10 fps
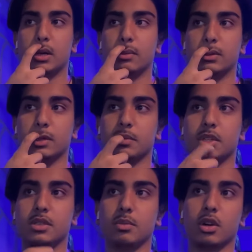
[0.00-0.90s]
I'll drop
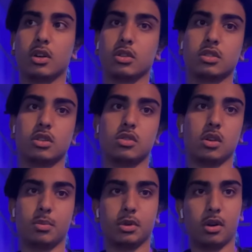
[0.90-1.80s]
that tomorrow, start
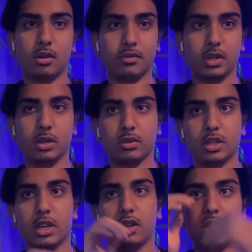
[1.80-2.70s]
dropping random videos
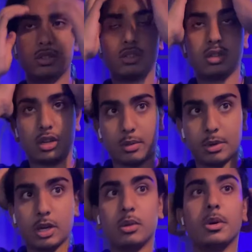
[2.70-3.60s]
again just to get
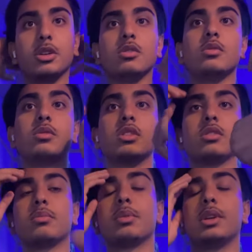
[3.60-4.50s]
back on my YouTube shit.
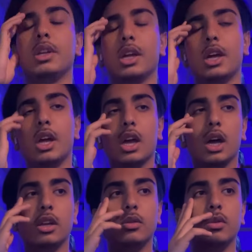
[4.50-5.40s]
But
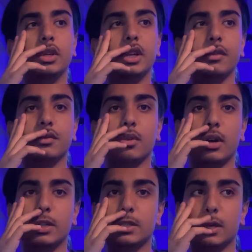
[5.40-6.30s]
I do indeed have to write
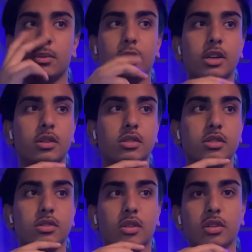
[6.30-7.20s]
an exam right now. It
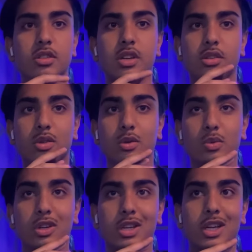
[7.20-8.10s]
just started at
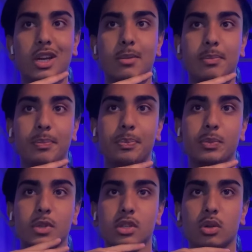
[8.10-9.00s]
8.31 a.m.
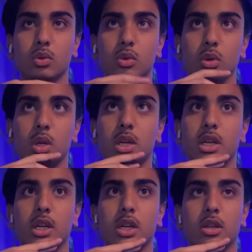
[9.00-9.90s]
So
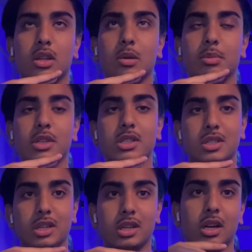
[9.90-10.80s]
that being
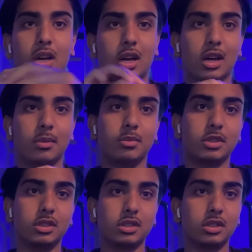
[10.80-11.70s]
said, I'm
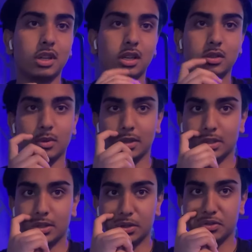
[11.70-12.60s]
just, I just want to
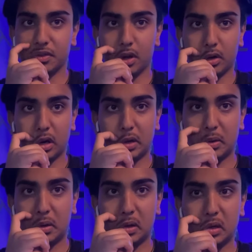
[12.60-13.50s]
start this vlog right
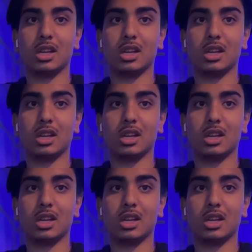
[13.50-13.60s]
quick.